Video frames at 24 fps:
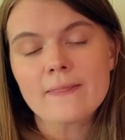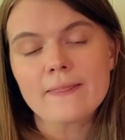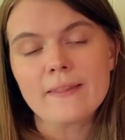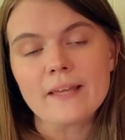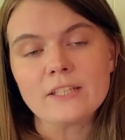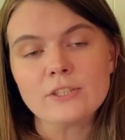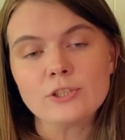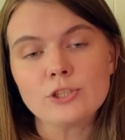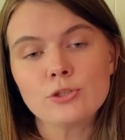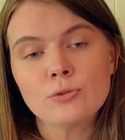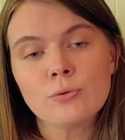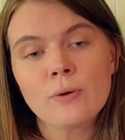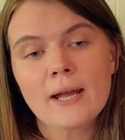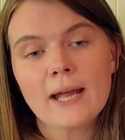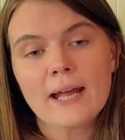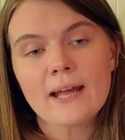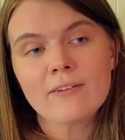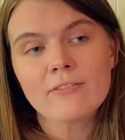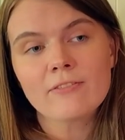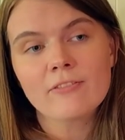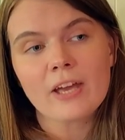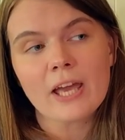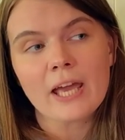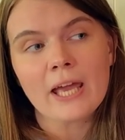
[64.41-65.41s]
they do
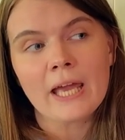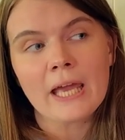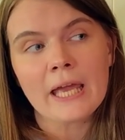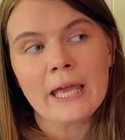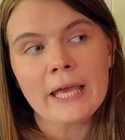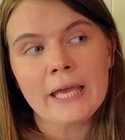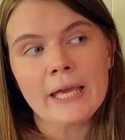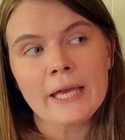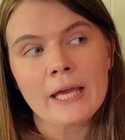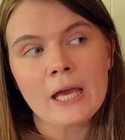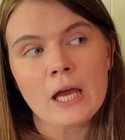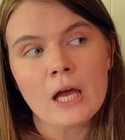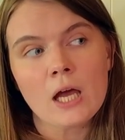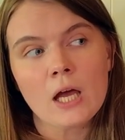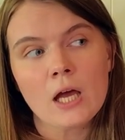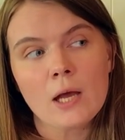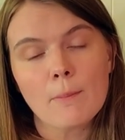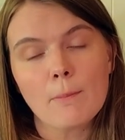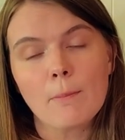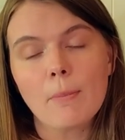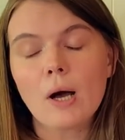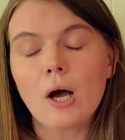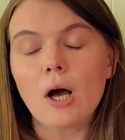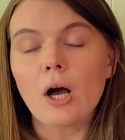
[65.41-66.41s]
have a
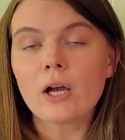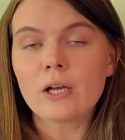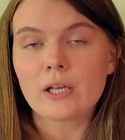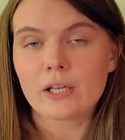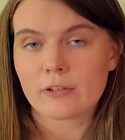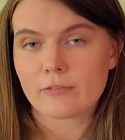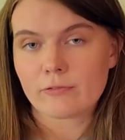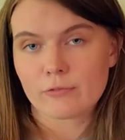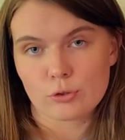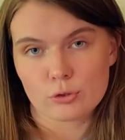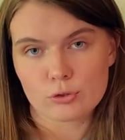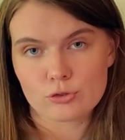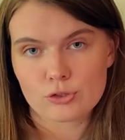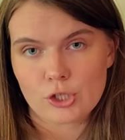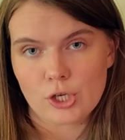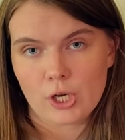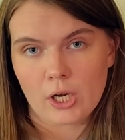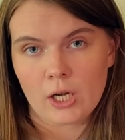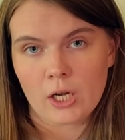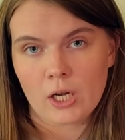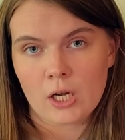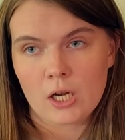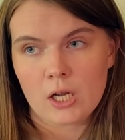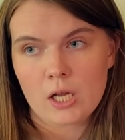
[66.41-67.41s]
pocket
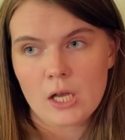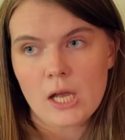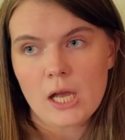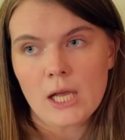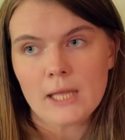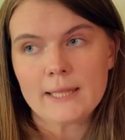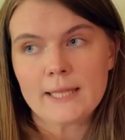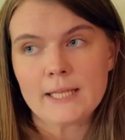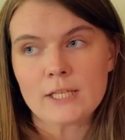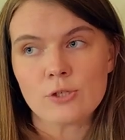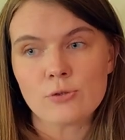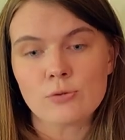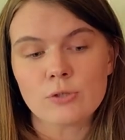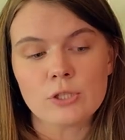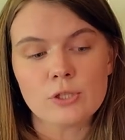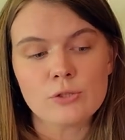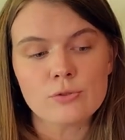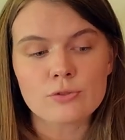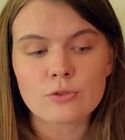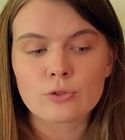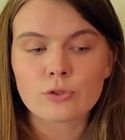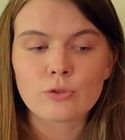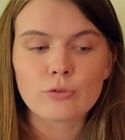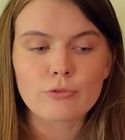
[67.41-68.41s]
version that you can
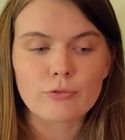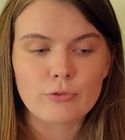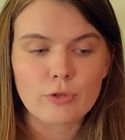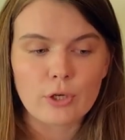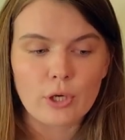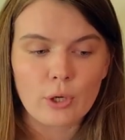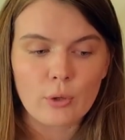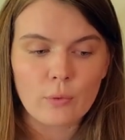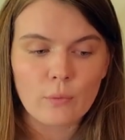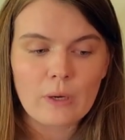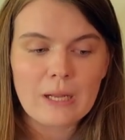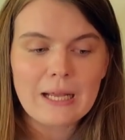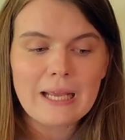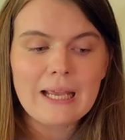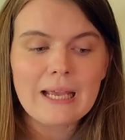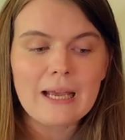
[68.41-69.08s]
use on your phone.